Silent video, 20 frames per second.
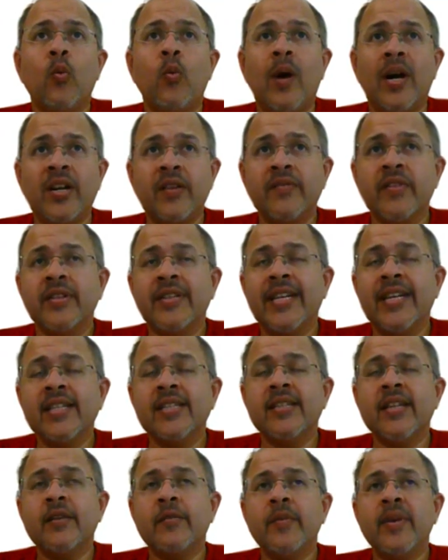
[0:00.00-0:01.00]
one of the
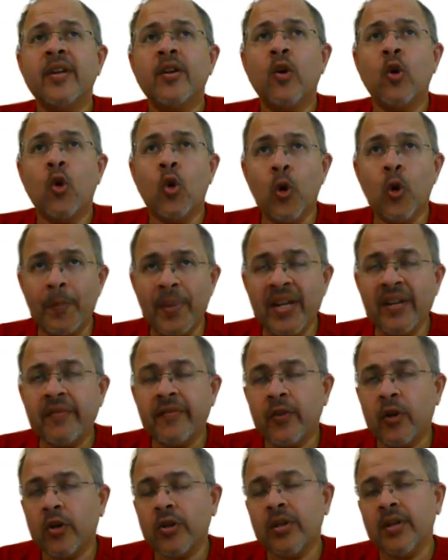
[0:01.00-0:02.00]
things that we are hoping
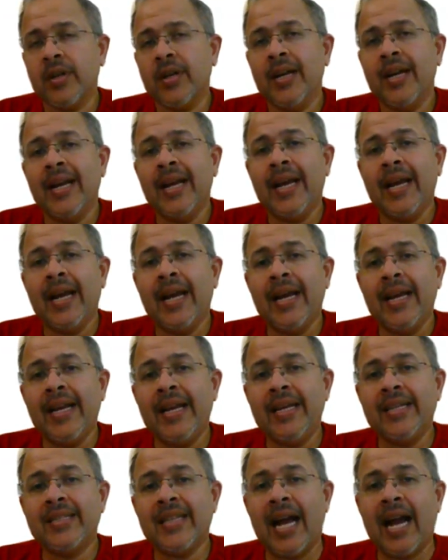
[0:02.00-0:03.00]
for
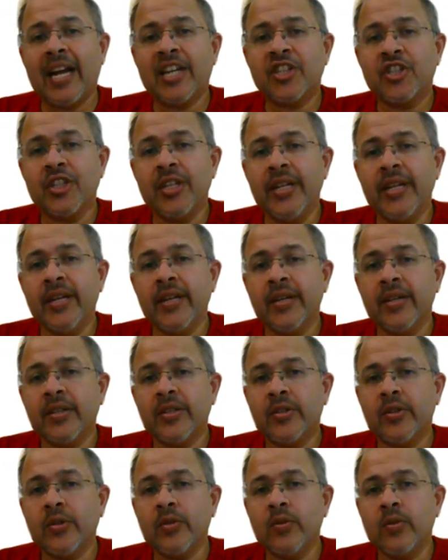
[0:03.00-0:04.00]
is actually
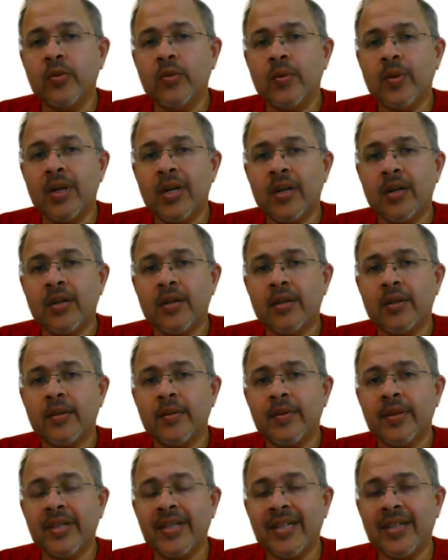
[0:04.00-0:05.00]

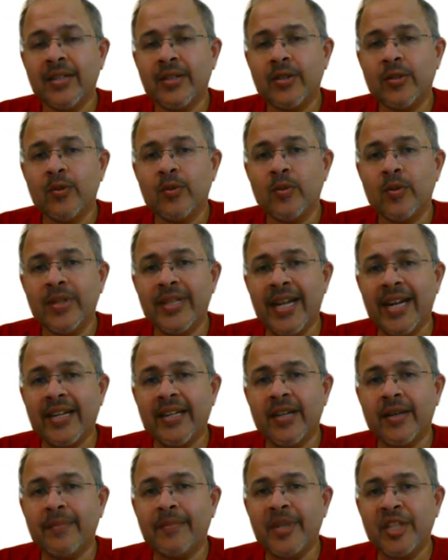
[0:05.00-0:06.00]
to
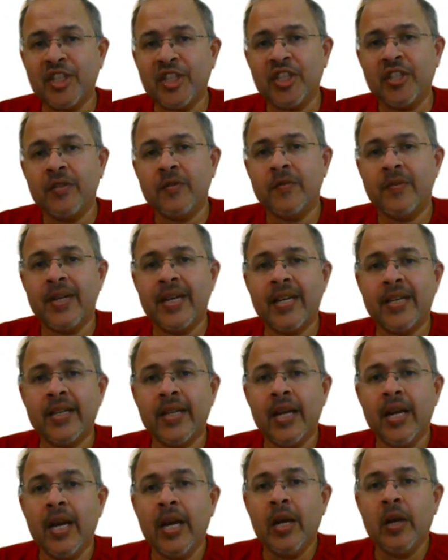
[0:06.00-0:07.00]
get a mission
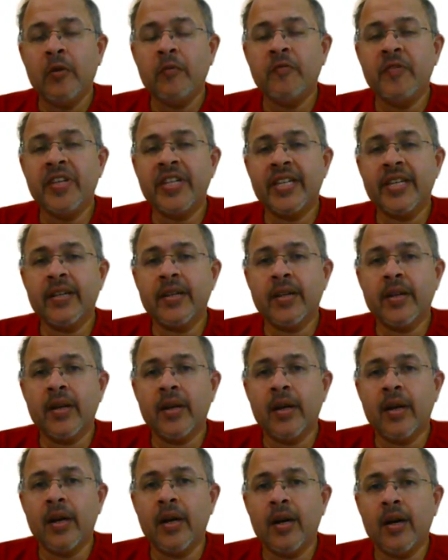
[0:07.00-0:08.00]
where we can
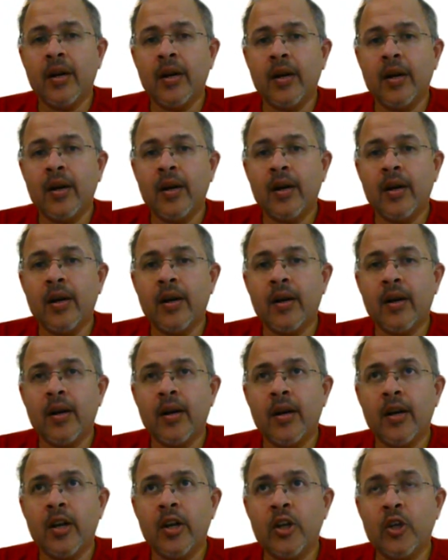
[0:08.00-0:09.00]

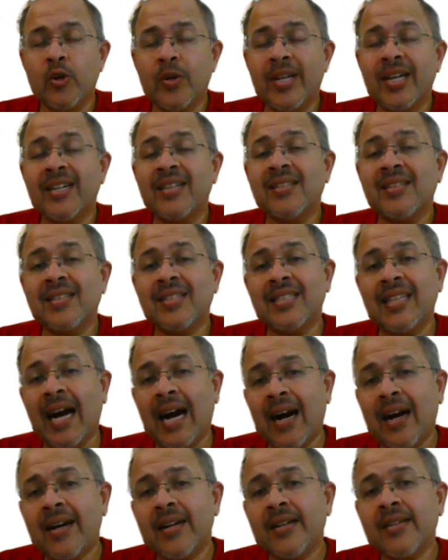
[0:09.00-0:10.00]
look at
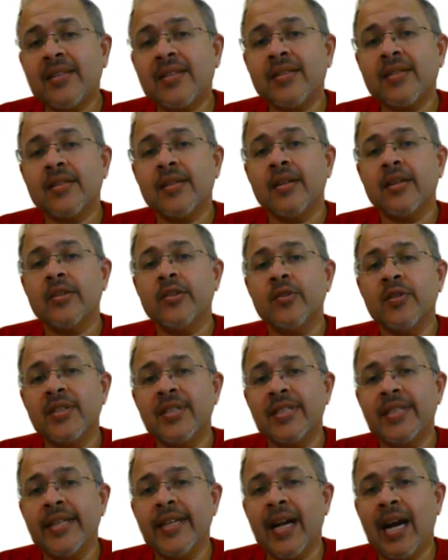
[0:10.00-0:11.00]
stars to
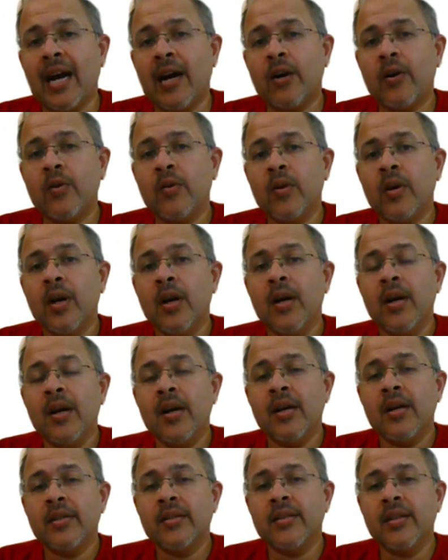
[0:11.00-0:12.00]
see how
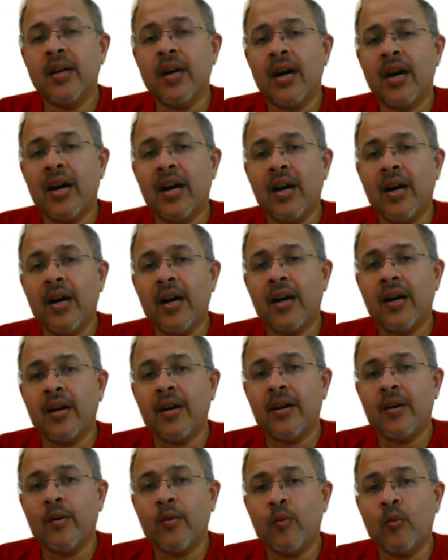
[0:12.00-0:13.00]
the
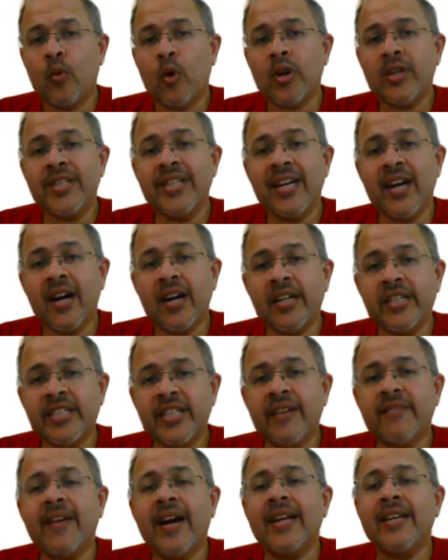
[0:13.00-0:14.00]
what the
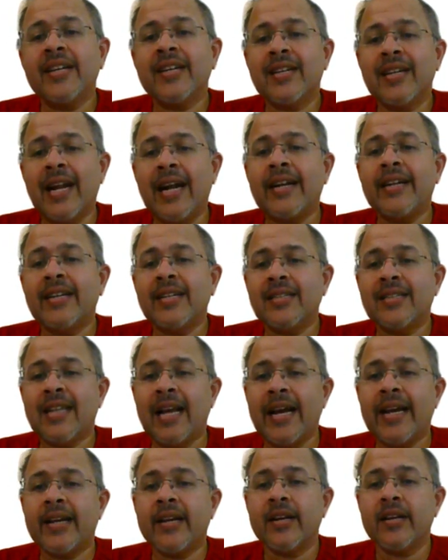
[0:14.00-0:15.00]
ultraviolet light is
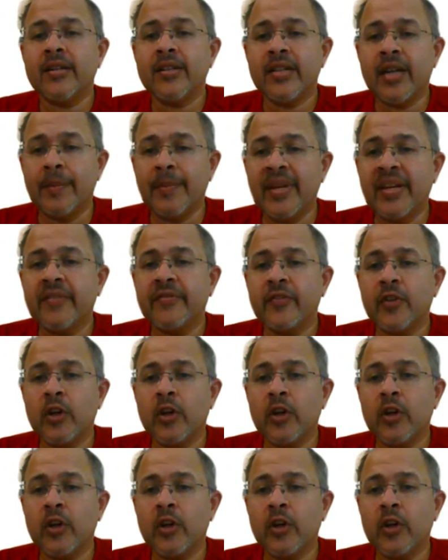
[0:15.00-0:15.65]
like coming